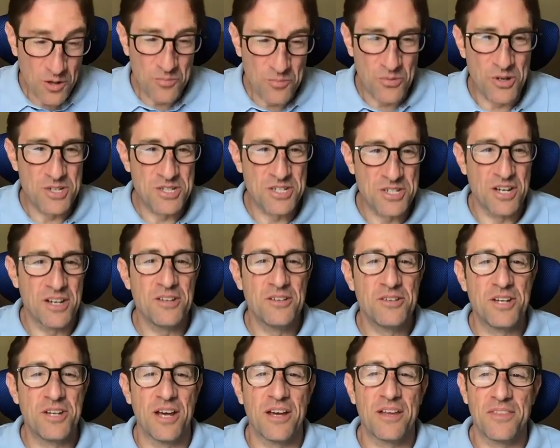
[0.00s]
appreciate
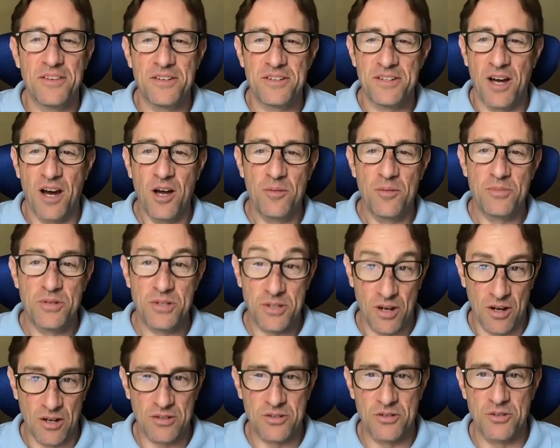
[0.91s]
you taking the time to
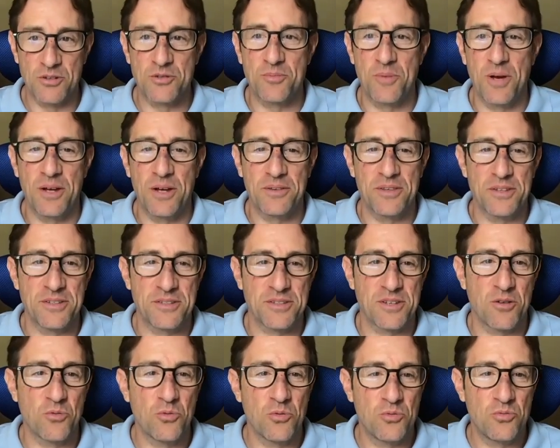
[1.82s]
talk to us about this.
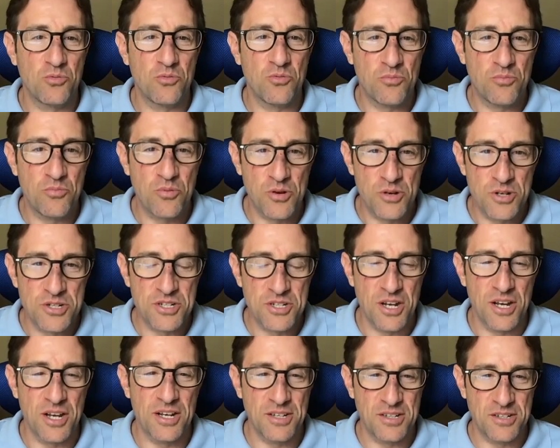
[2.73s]
I
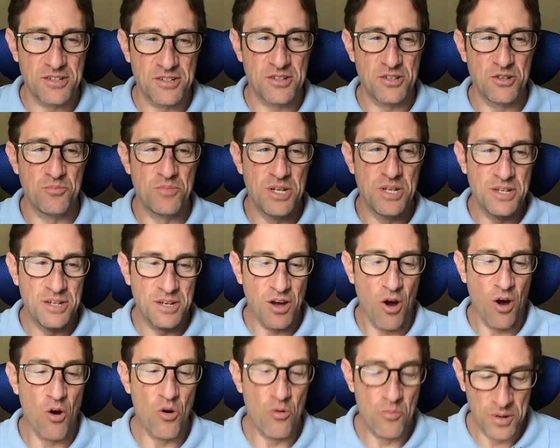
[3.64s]
appreciate you
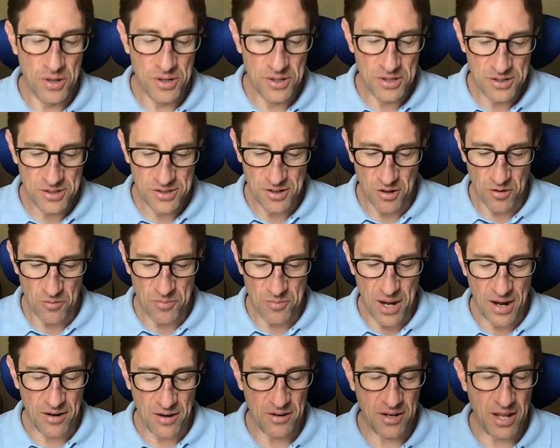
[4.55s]
being open
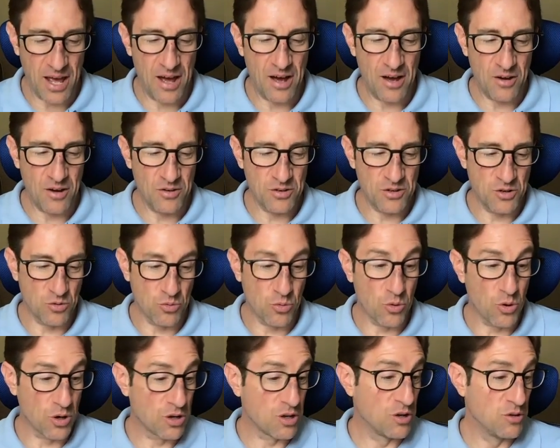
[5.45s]
about how your
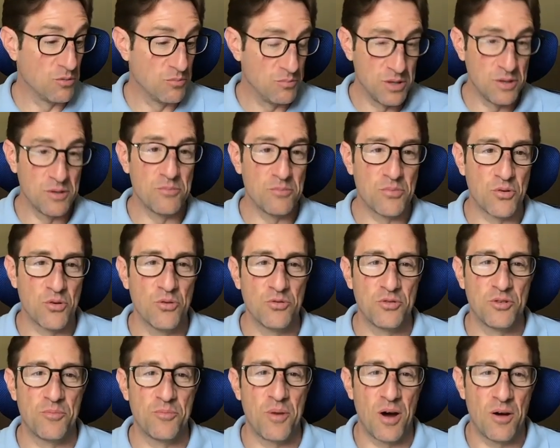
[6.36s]
work could be
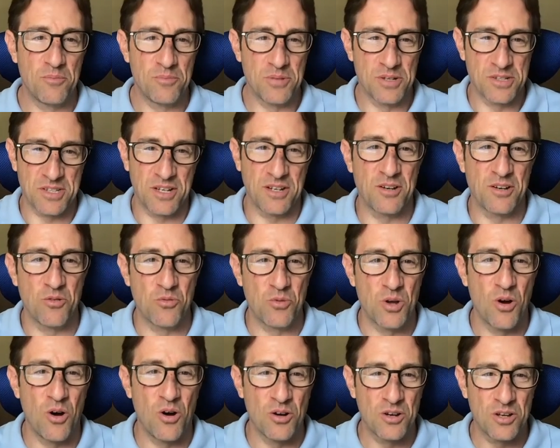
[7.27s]
improved upon, because I know
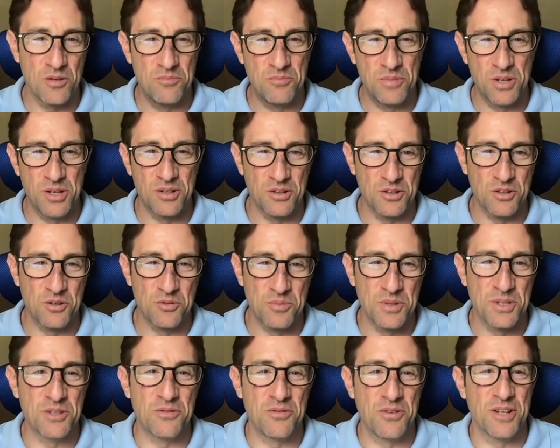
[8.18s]
we all can be a little
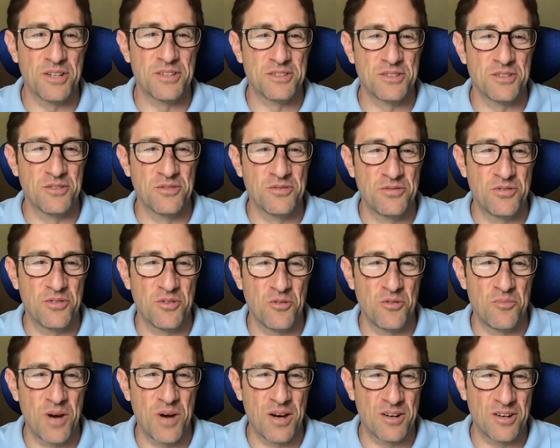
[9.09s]
bit defensive
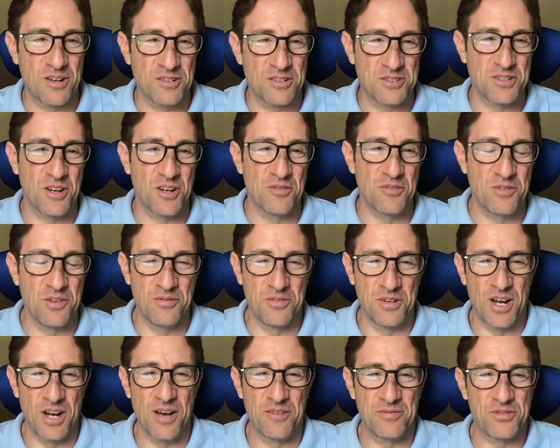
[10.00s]
about our stuff
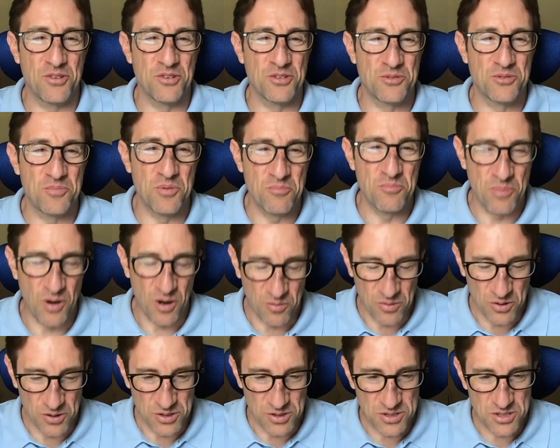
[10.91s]
even after it's been
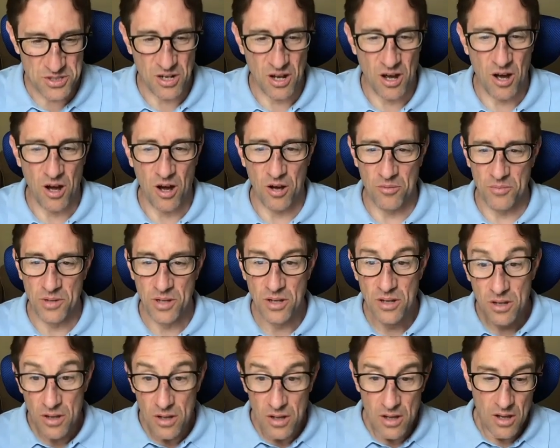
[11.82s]
published.
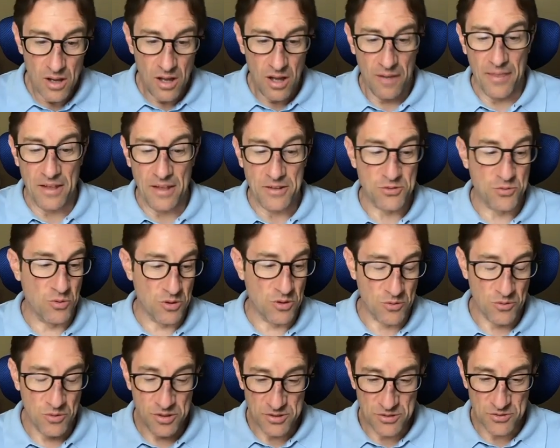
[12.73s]
And that's one of
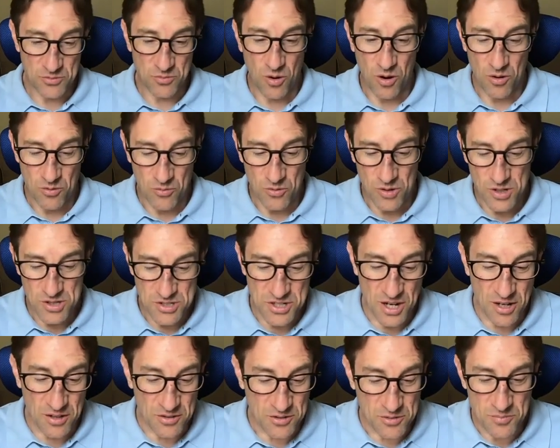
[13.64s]
the reasons why we reached
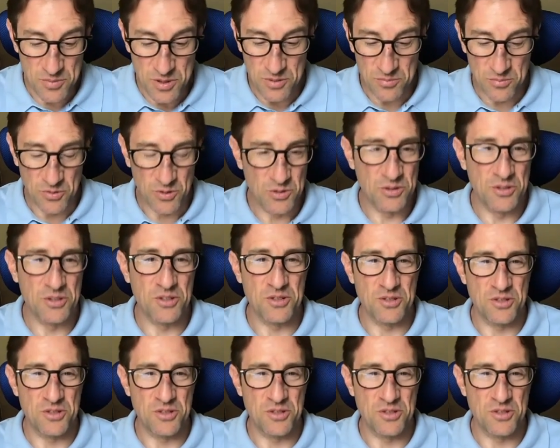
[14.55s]
out to people to